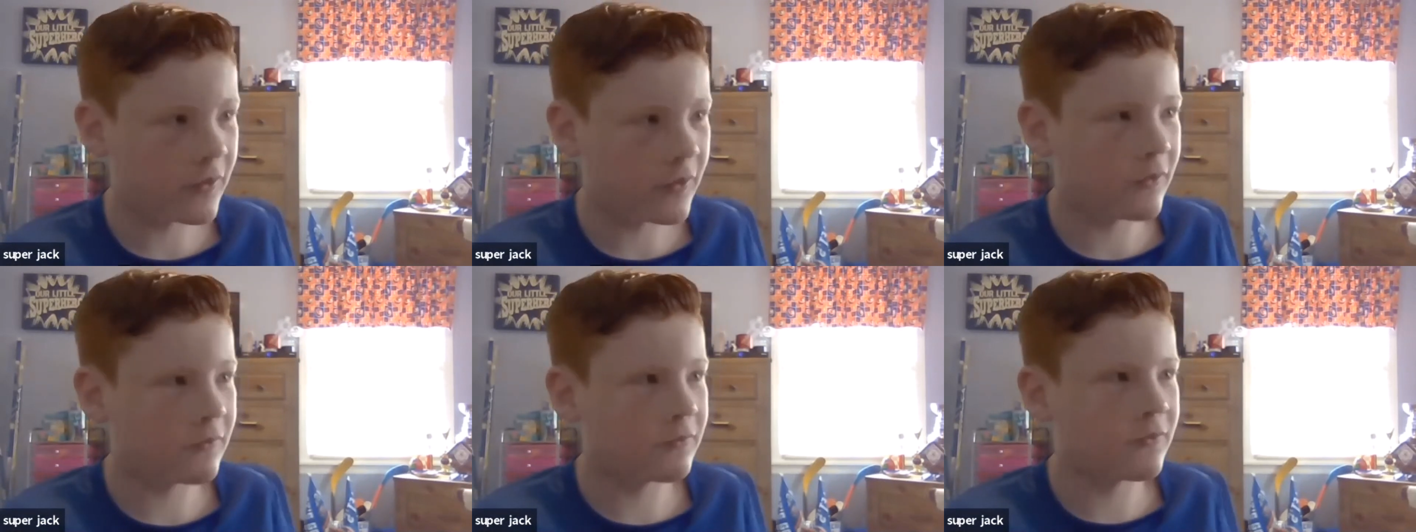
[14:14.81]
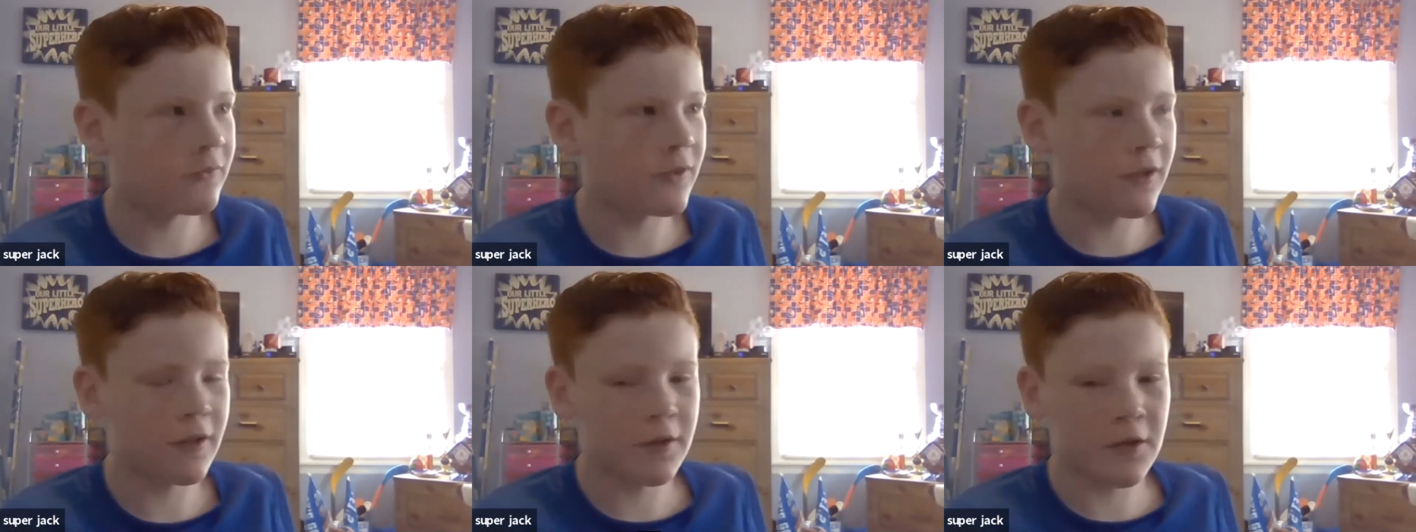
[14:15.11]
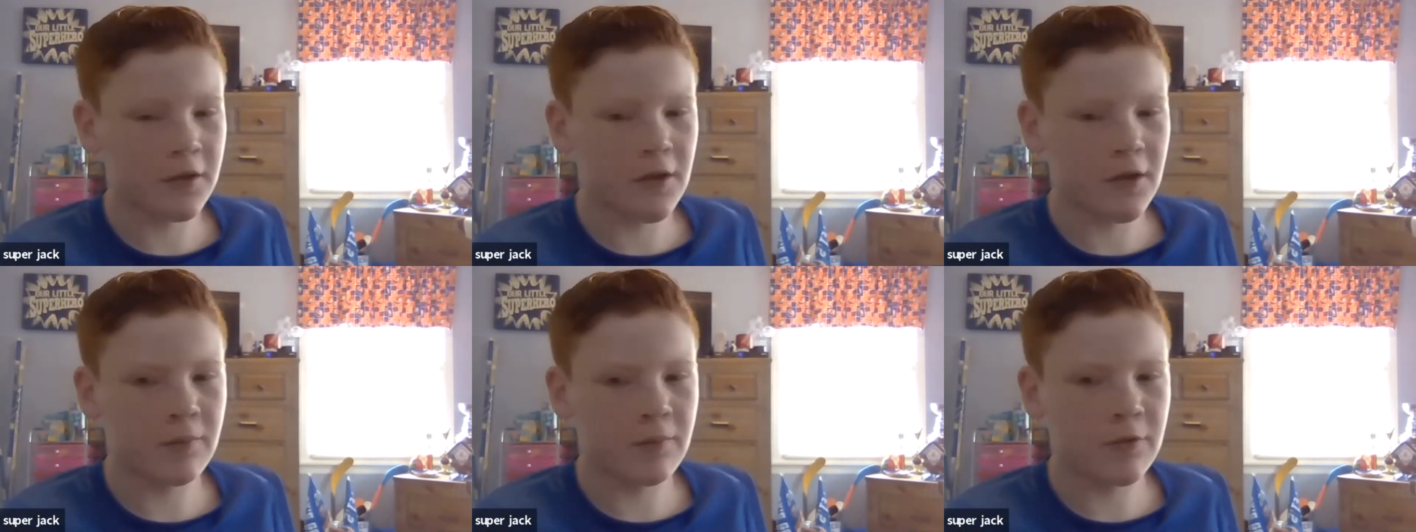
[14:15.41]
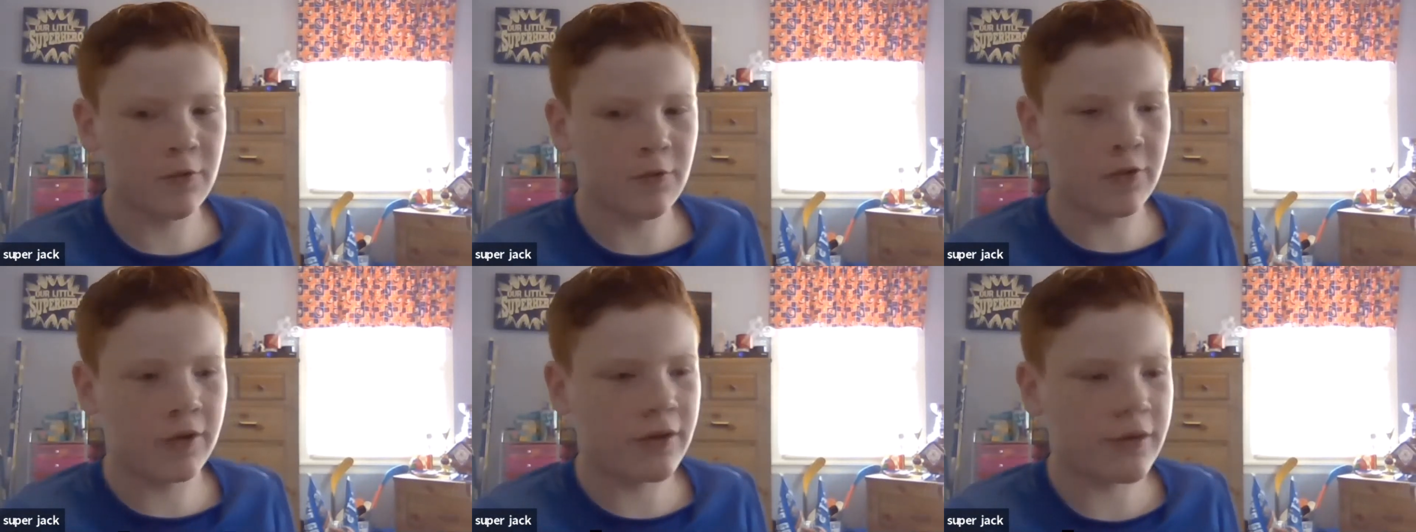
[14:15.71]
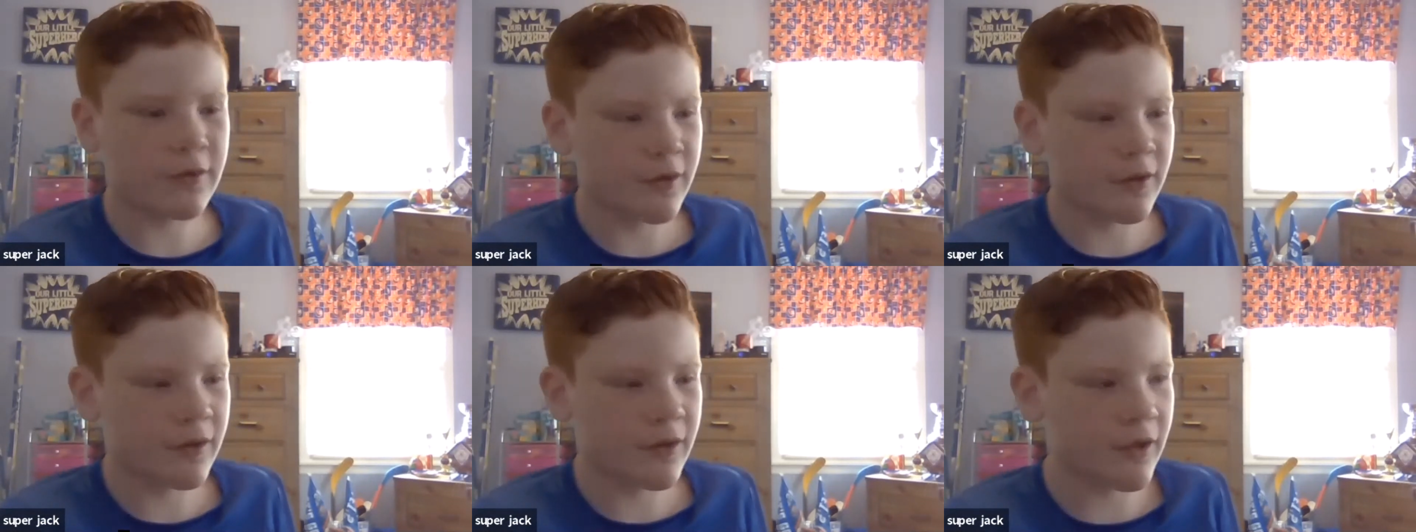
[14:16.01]
the stuff that I am
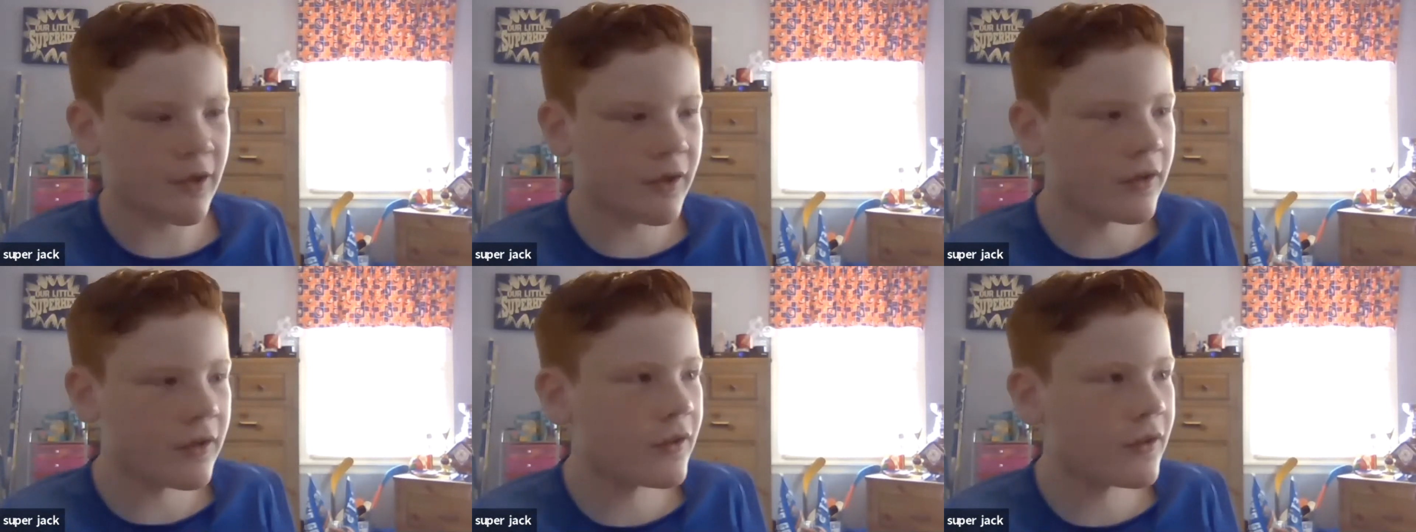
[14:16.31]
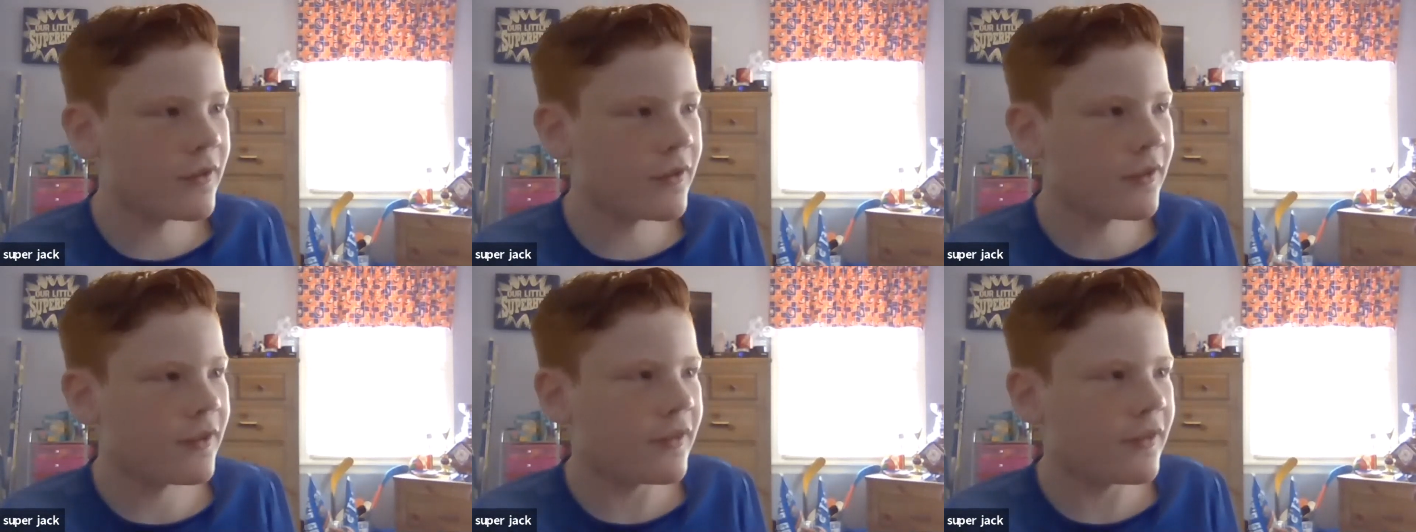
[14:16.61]
doing today.